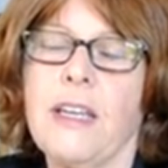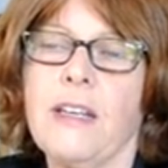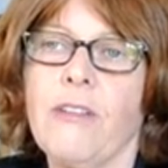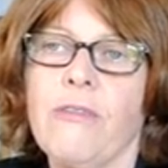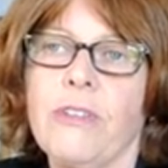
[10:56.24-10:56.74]

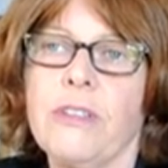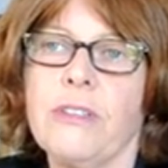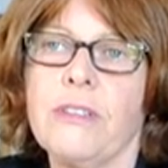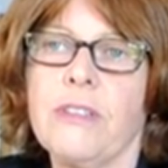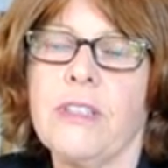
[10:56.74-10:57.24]
And
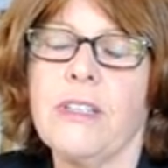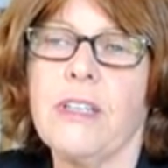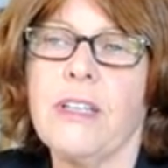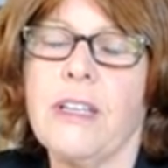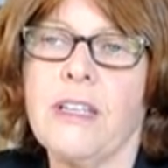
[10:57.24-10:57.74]
often
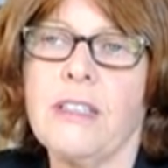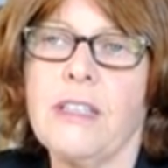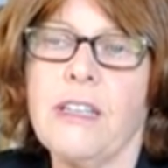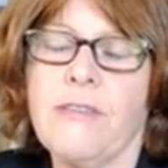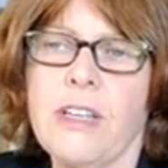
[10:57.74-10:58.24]
a
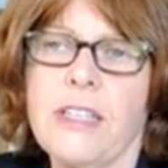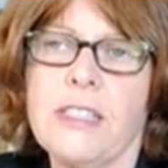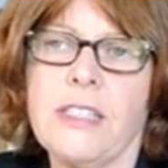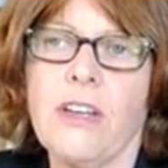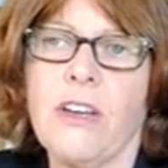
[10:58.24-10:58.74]

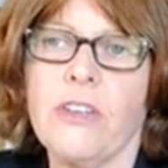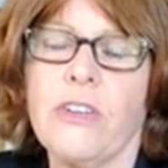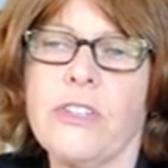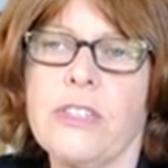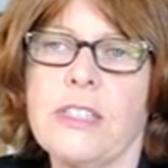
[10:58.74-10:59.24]
FASD
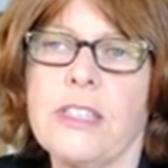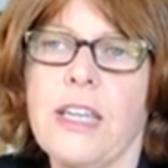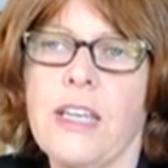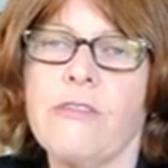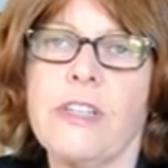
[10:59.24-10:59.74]
diagnosis
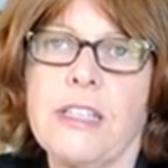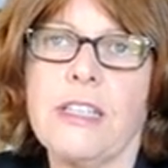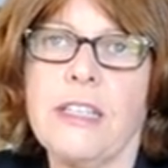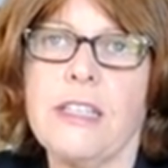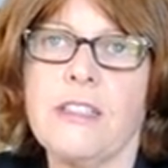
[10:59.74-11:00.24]
can
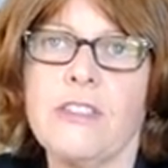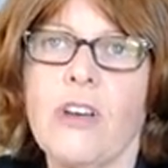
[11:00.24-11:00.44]
reconnect a